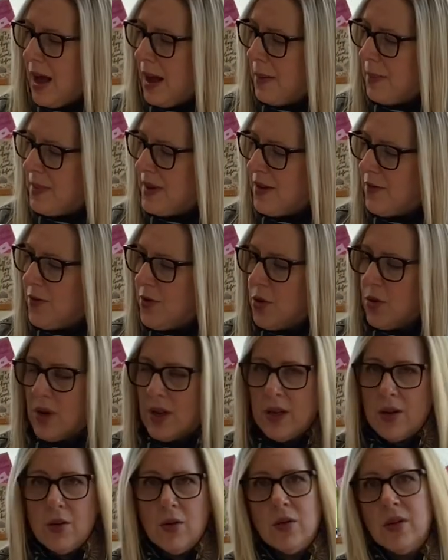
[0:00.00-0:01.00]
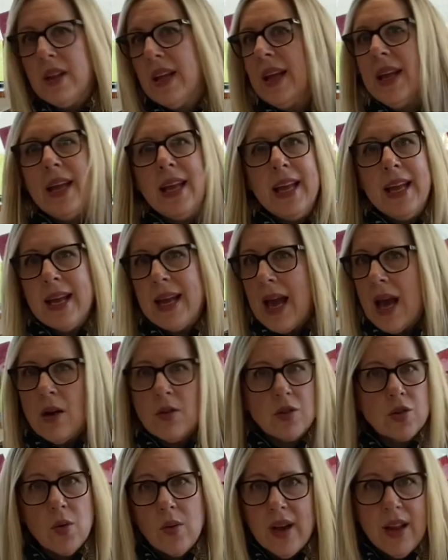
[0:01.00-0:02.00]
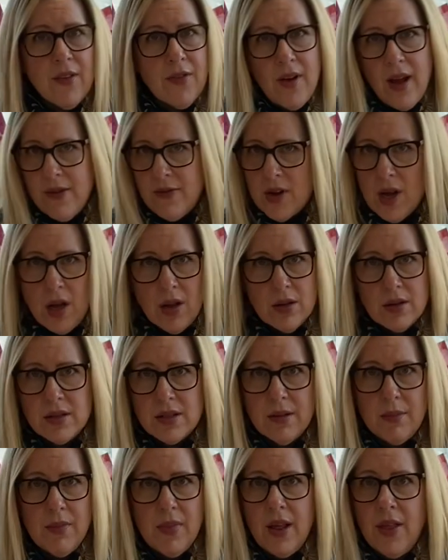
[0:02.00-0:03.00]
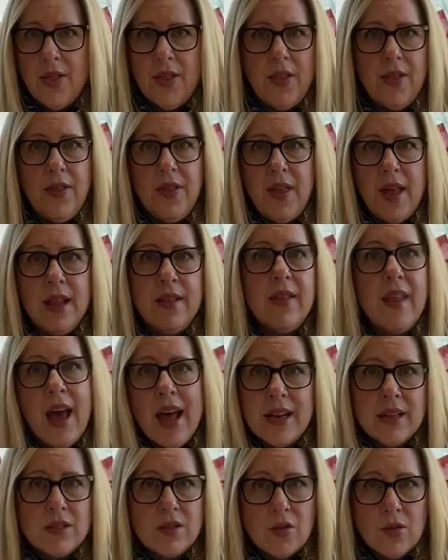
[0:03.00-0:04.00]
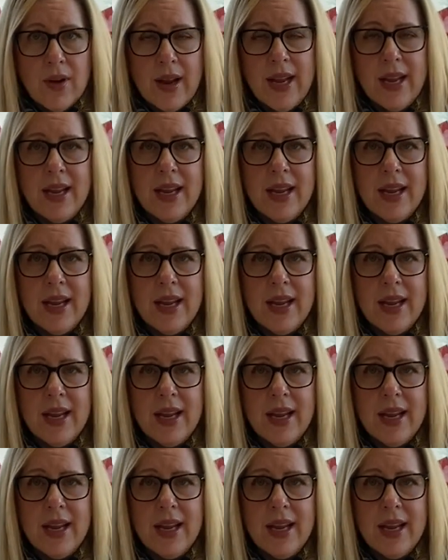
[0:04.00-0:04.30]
If you can only eke out $25 a month, then that is great.